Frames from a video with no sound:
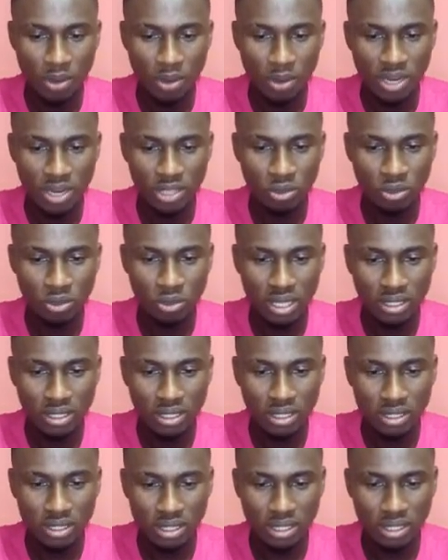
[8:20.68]
and when I do
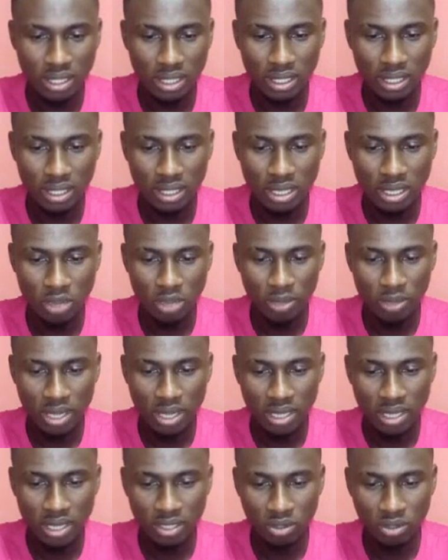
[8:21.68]
that, that will be
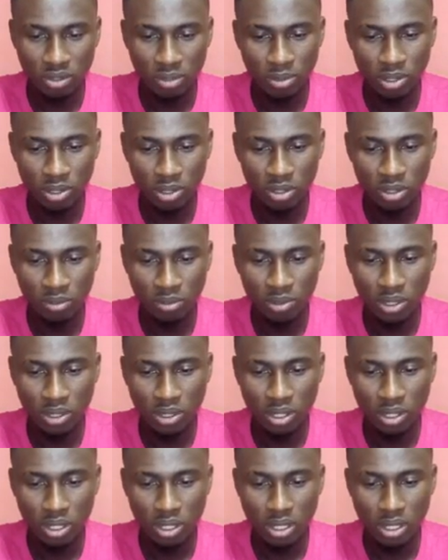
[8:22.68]
added to the bottom.
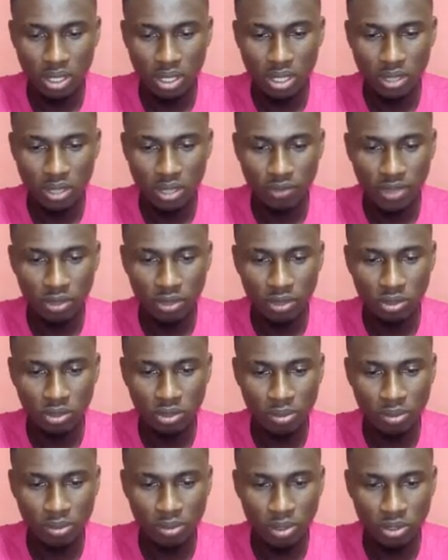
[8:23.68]
If I go
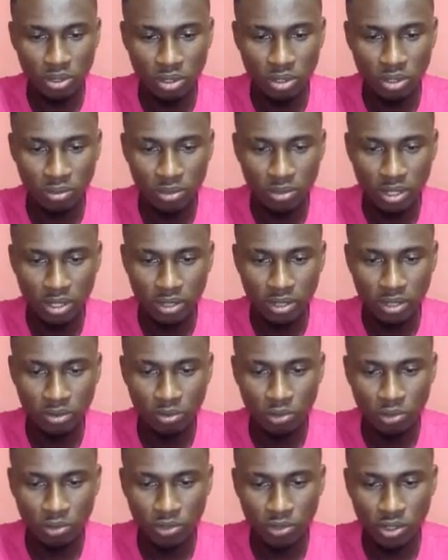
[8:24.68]
to the bottom, I can
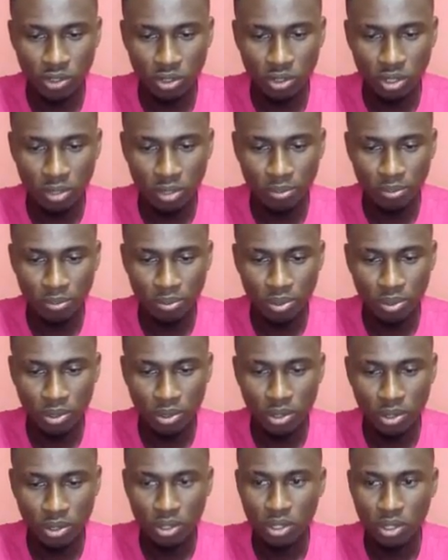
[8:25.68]
move it up
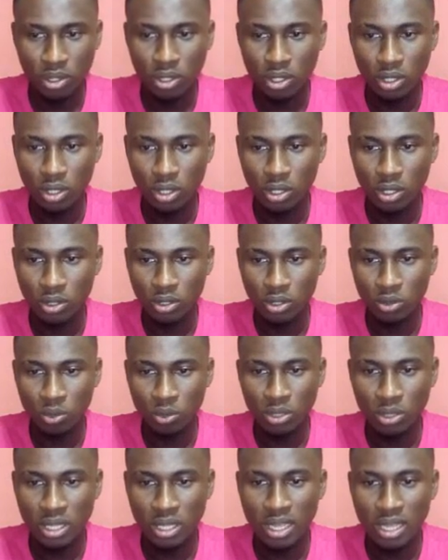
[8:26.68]
to
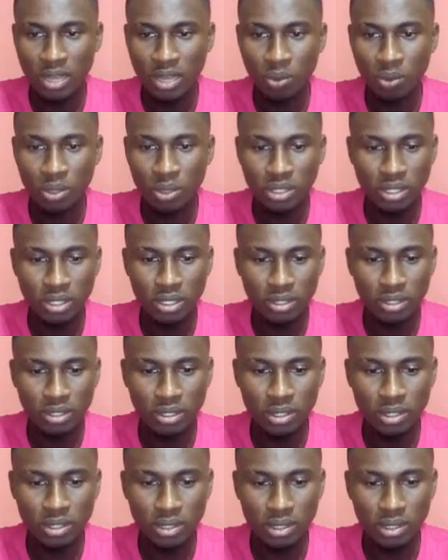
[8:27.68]
where I wanted
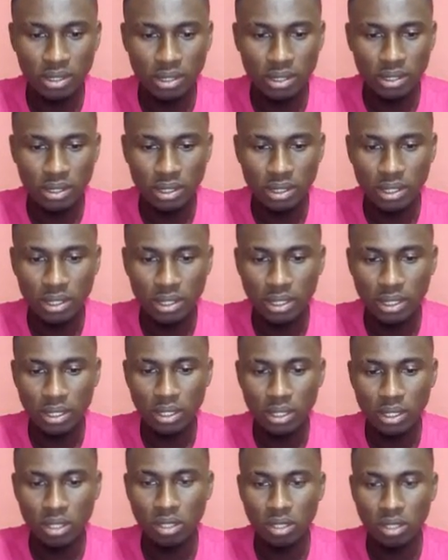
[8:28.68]
it,
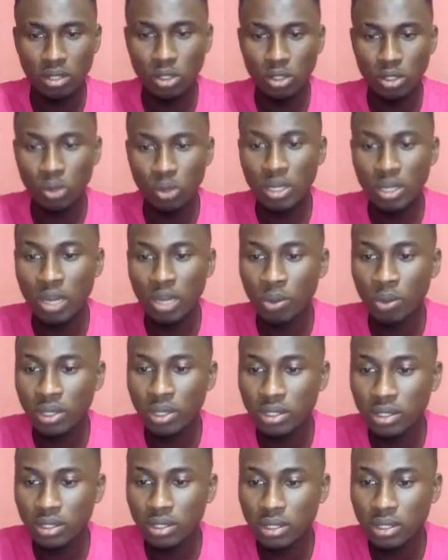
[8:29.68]
or to where I
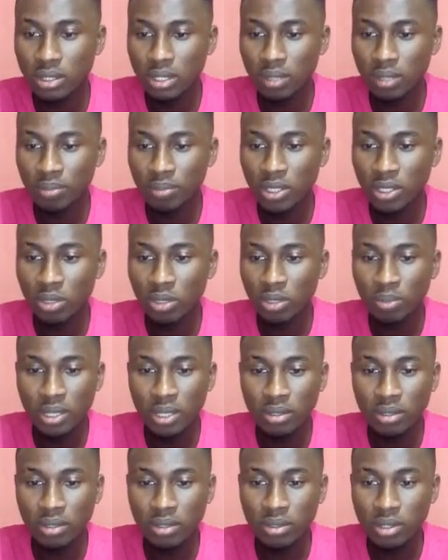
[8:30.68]
want it. Beg your
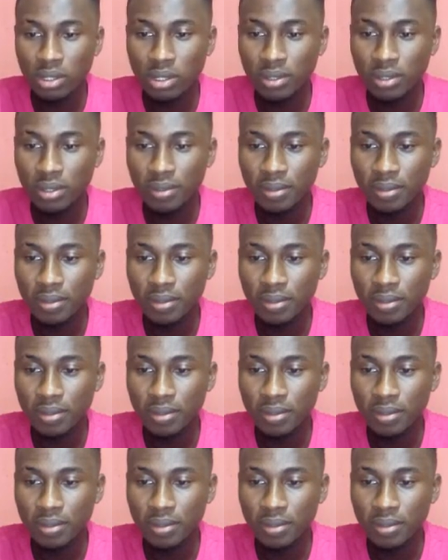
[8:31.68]
pardon.